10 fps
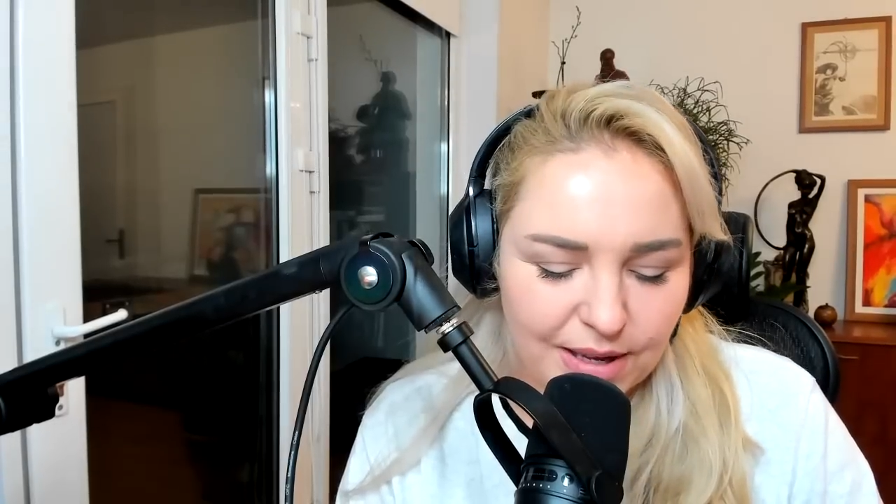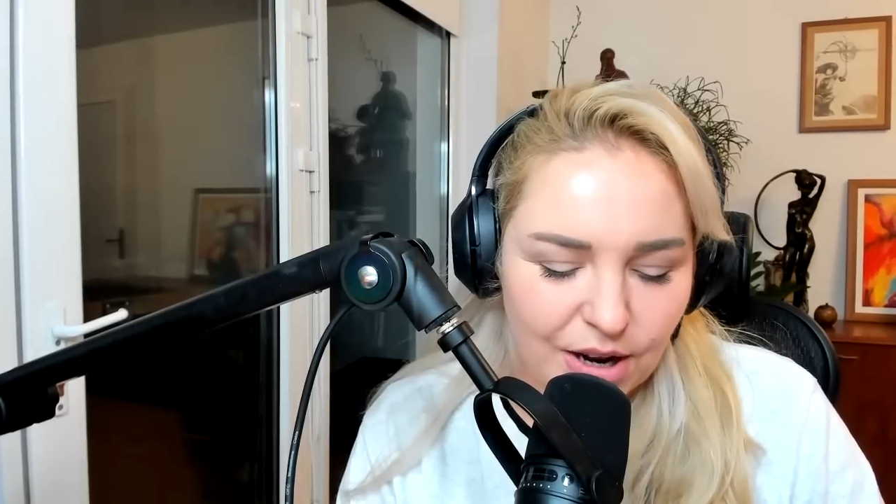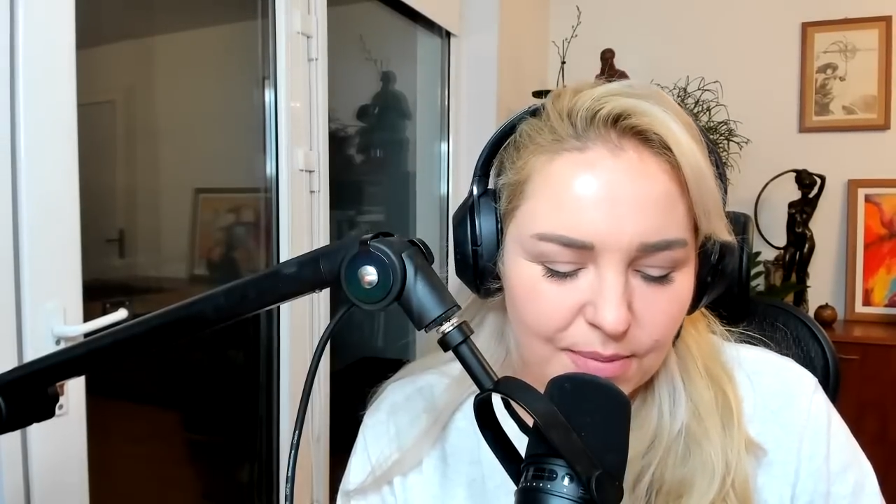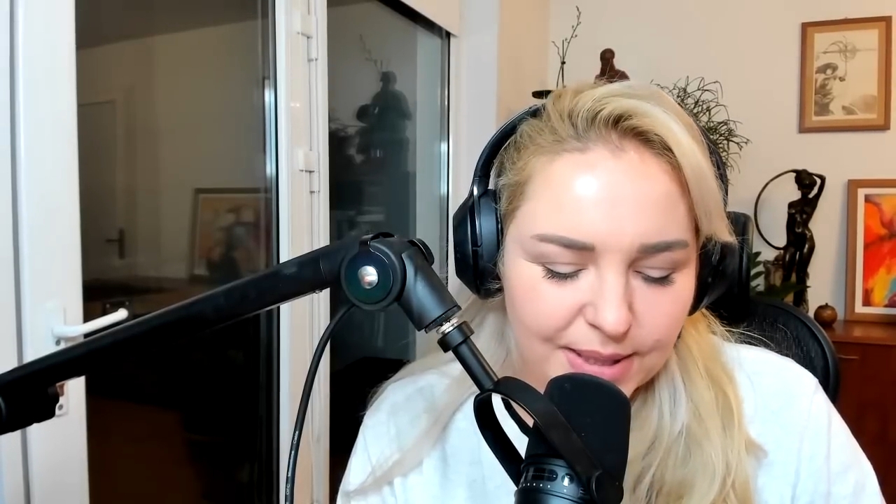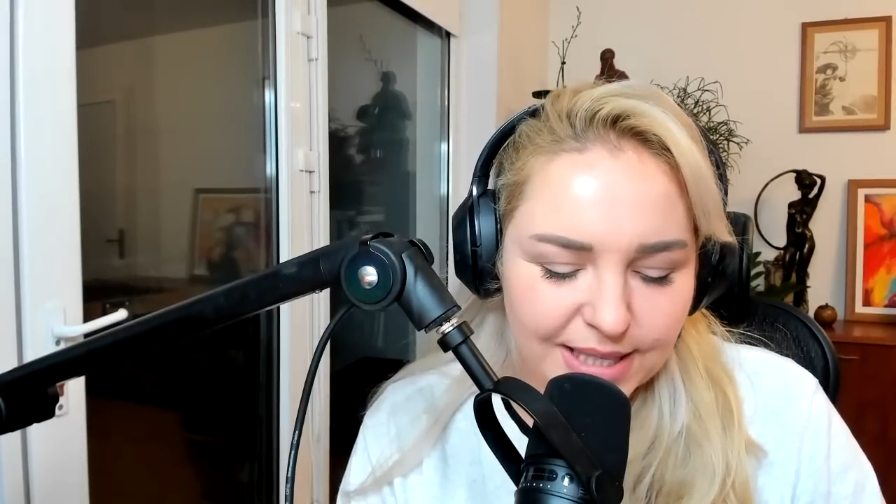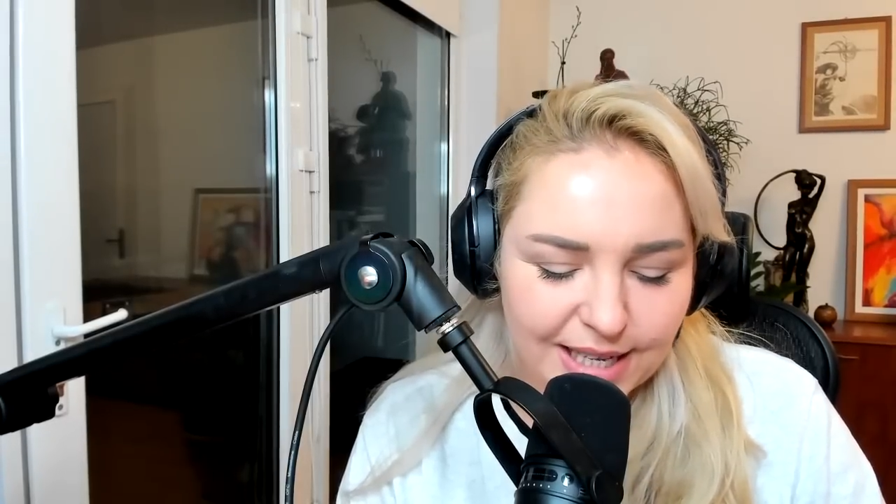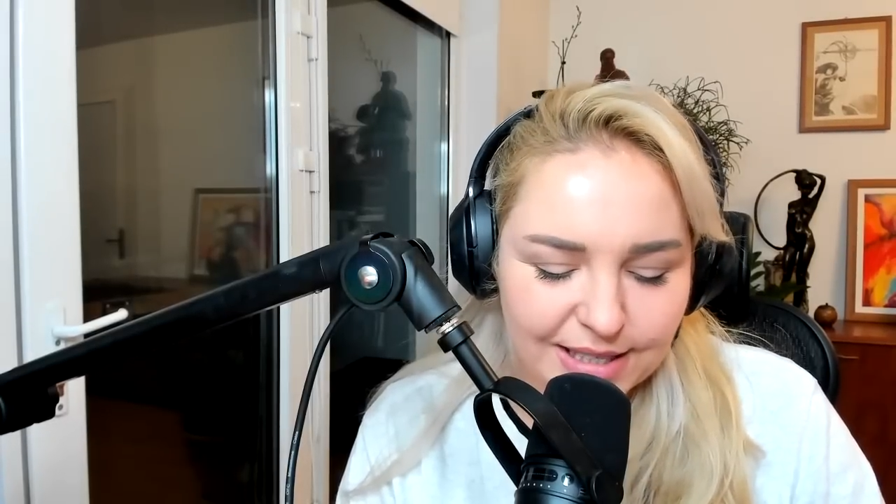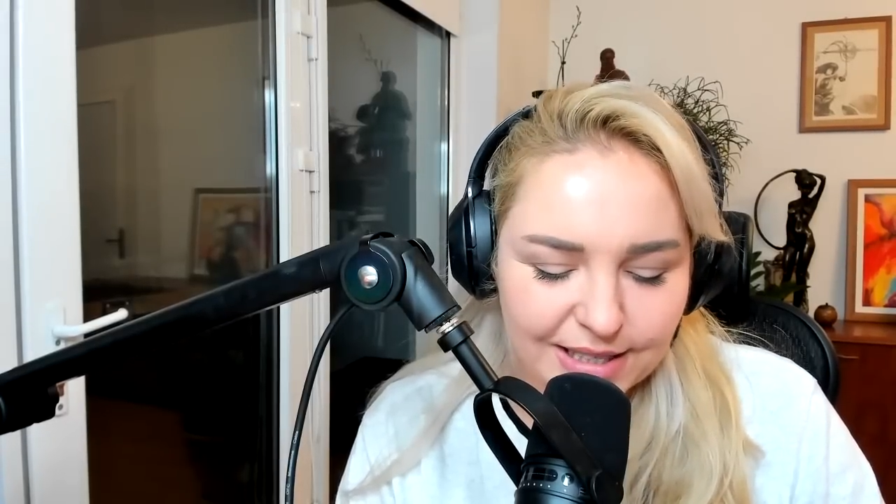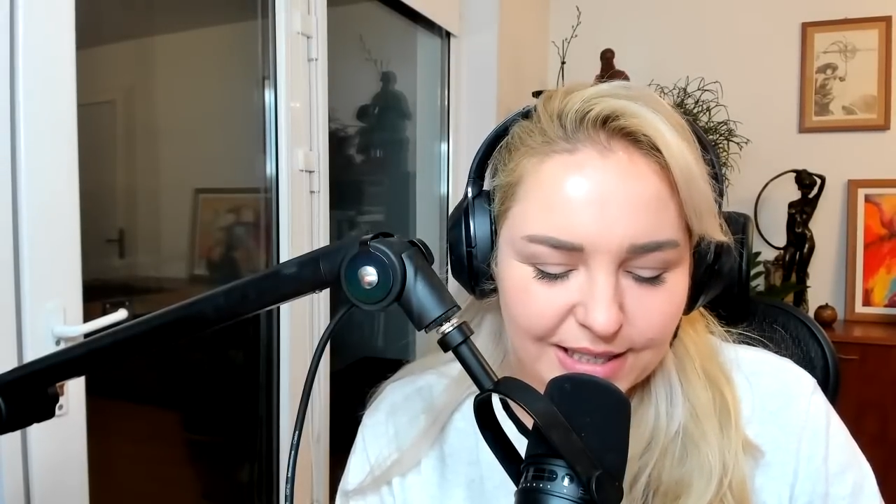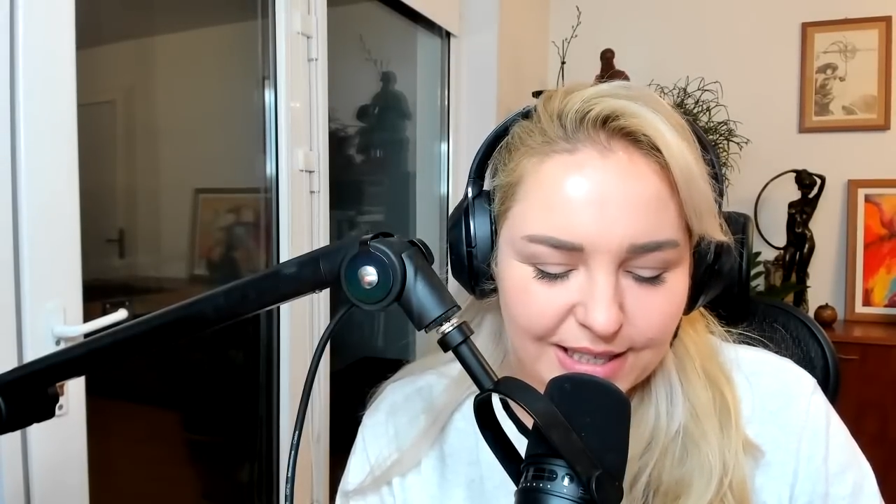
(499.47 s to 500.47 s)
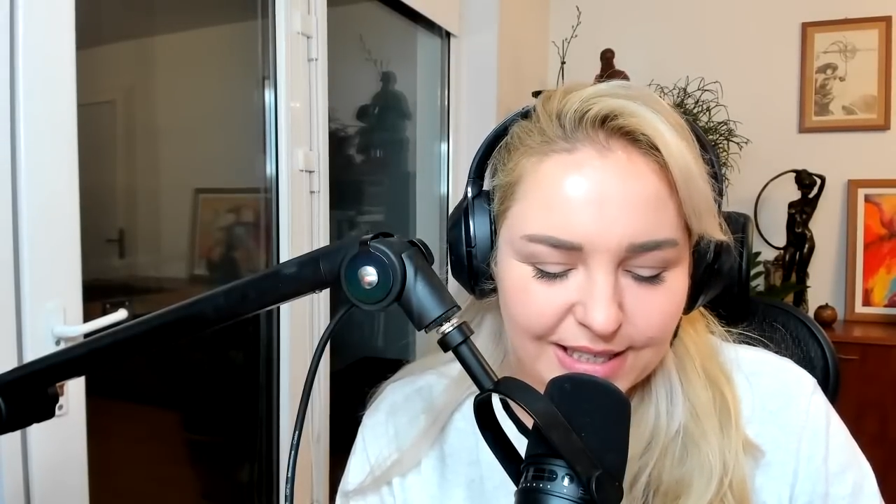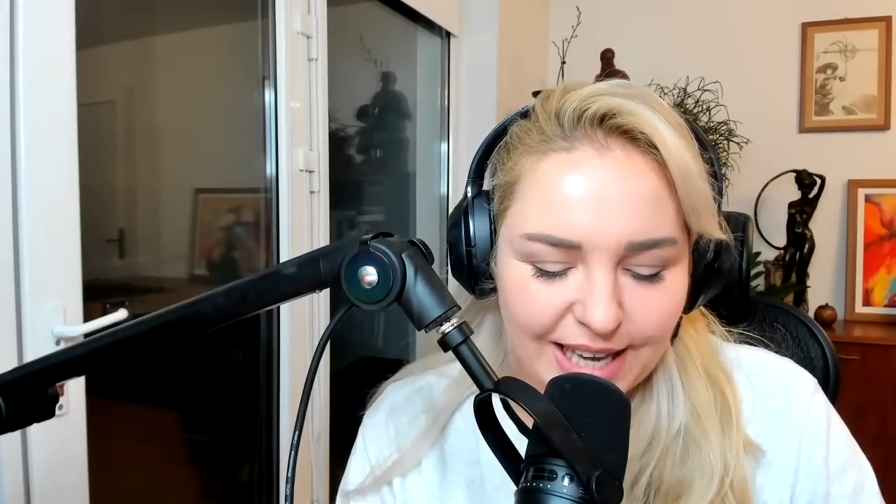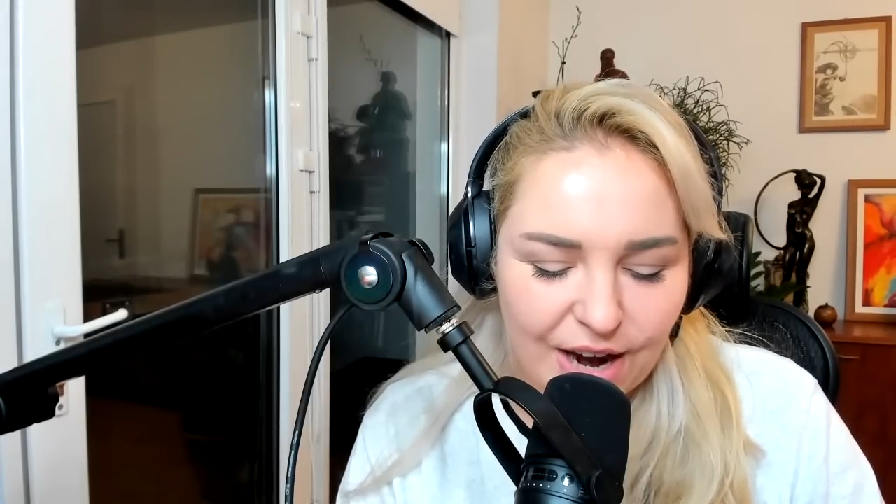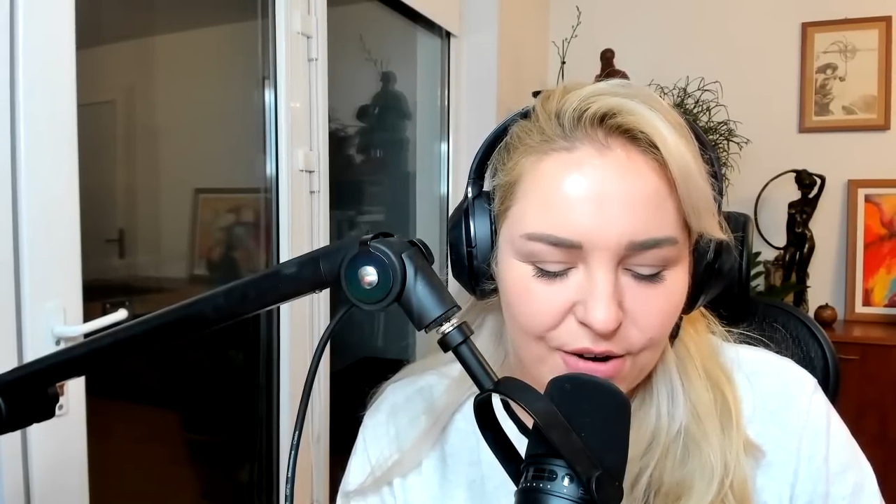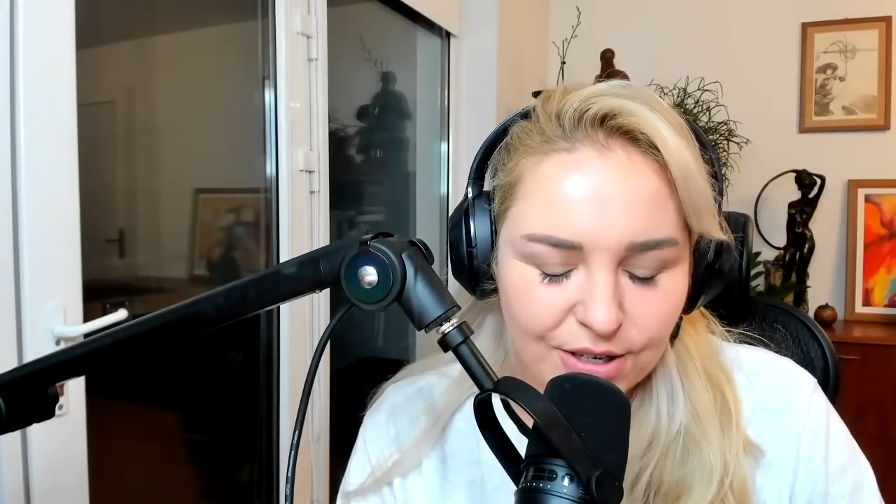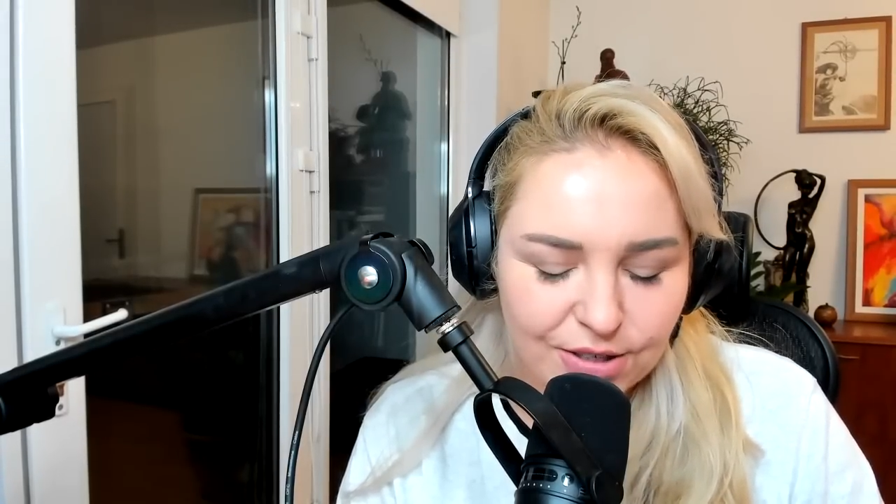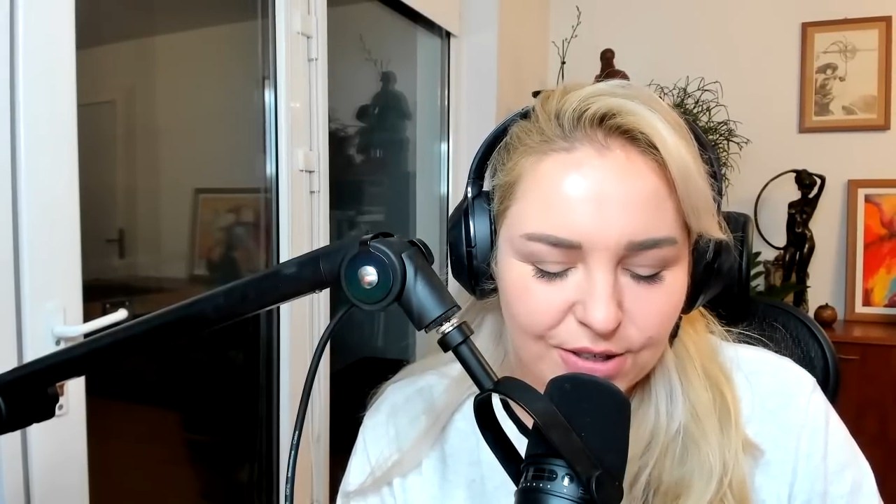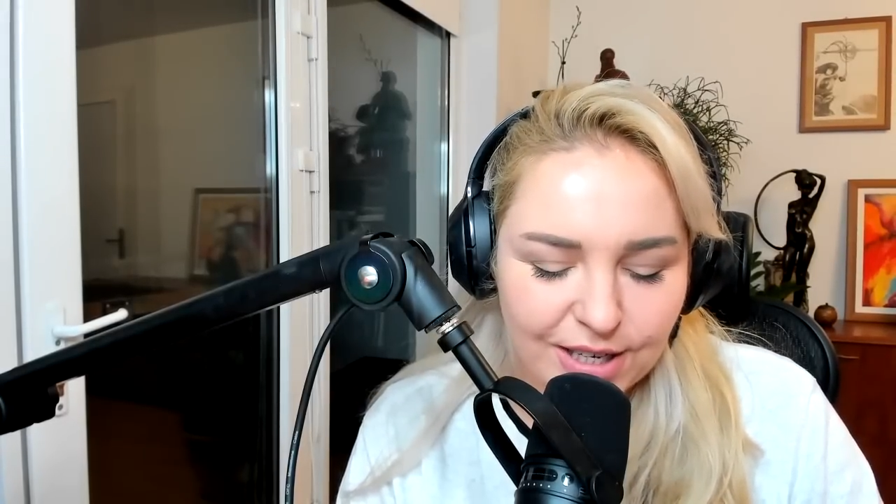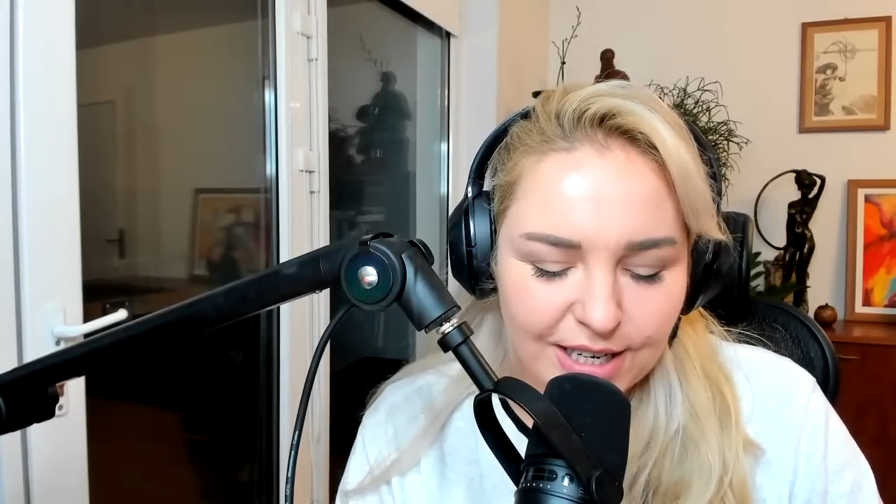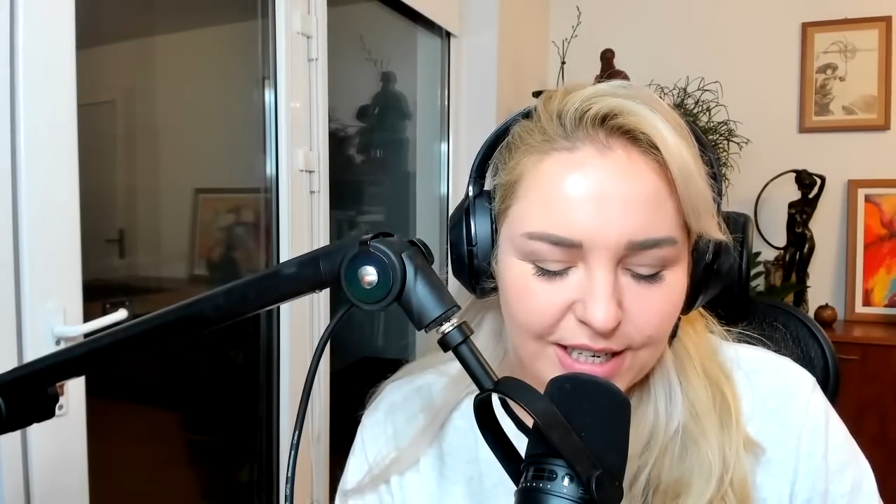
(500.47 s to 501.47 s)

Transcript: Elon Musk as a character.